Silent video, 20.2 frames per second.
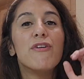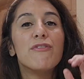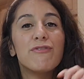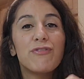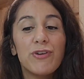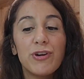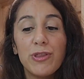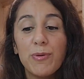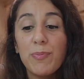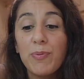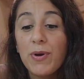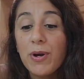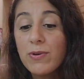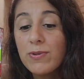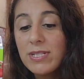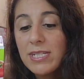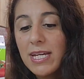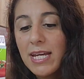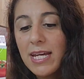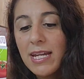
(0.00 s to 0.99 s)
For the
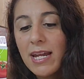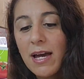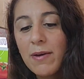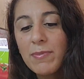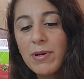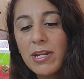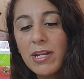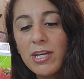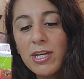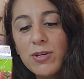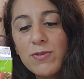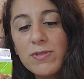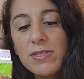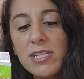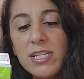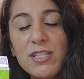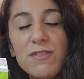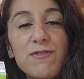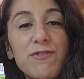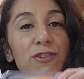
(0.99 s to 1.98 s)
protein, I'm going to use
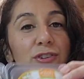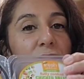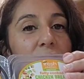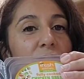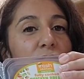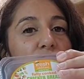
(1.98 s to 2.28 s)
these fully